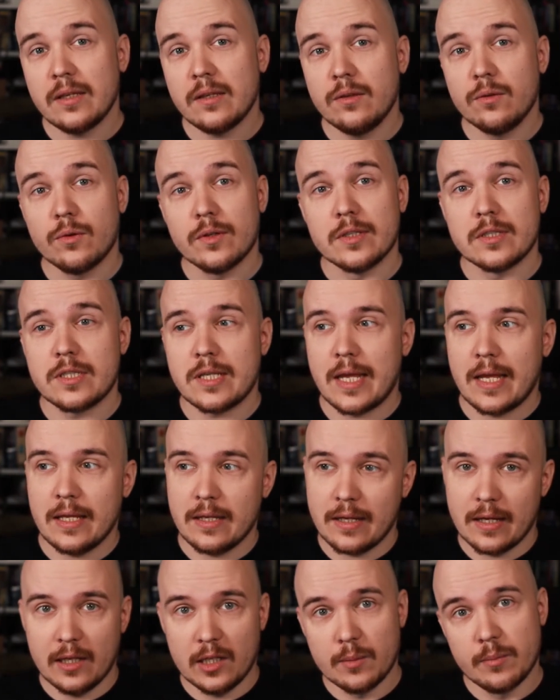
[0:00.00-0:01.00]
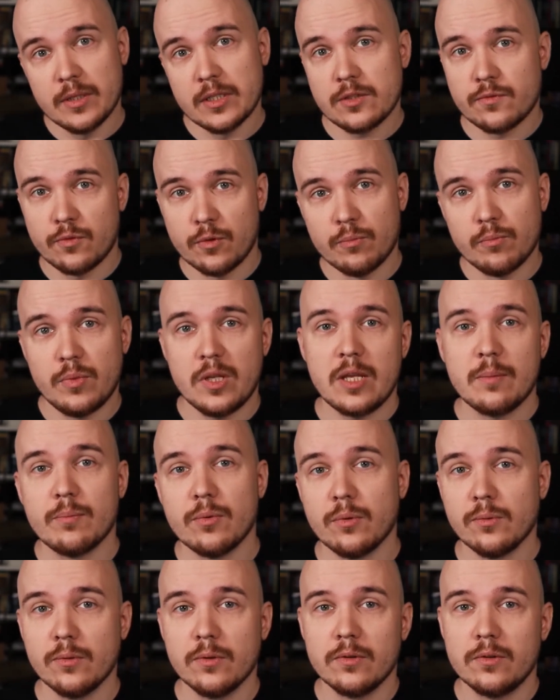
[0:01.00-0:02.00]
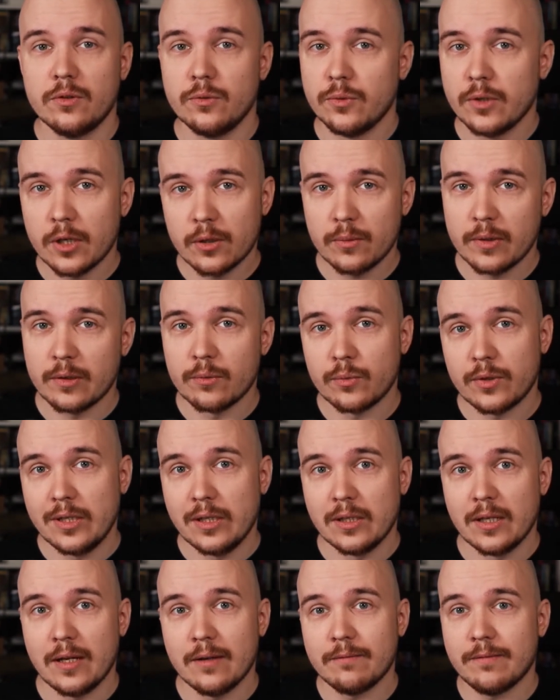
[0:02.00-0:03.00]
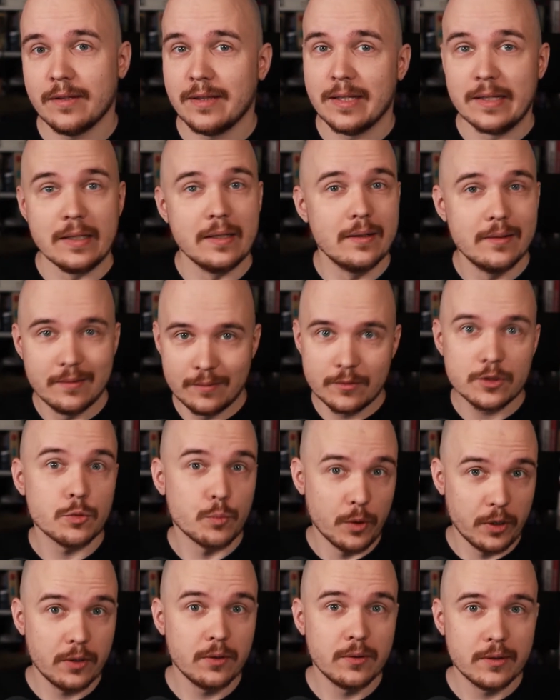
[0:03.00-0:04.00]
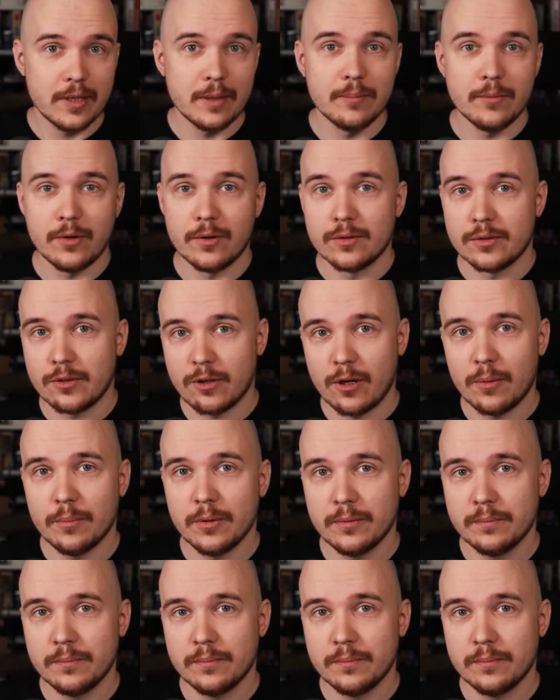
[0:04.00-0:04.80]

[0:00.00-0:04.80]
you can take elements from people you know in real life and then sprinkle them on top.